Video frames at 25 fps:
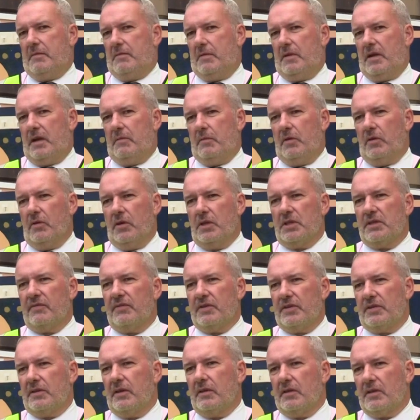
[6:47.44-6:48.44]
I mean those of
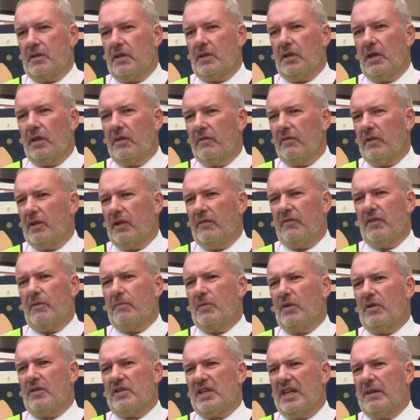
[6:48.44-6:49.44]
us that love the
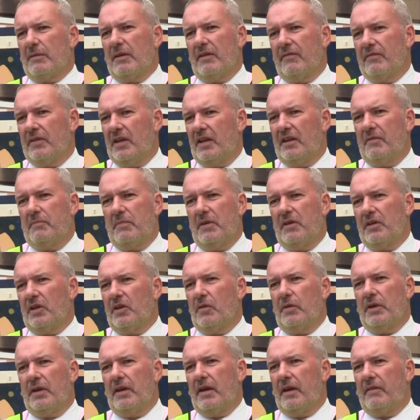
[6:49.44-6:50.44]
museum and have been
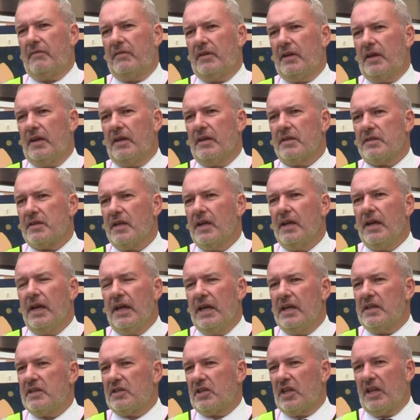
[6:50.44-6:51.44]
going in here for years,
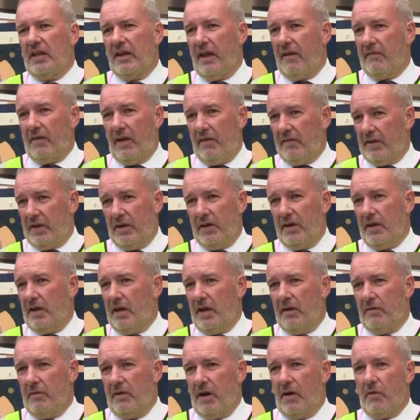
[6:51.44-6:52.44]
it's going to have a
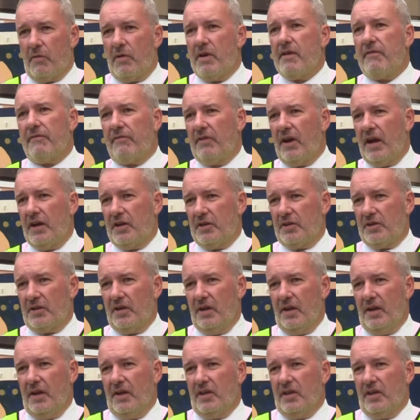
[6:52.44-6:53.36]
refresh.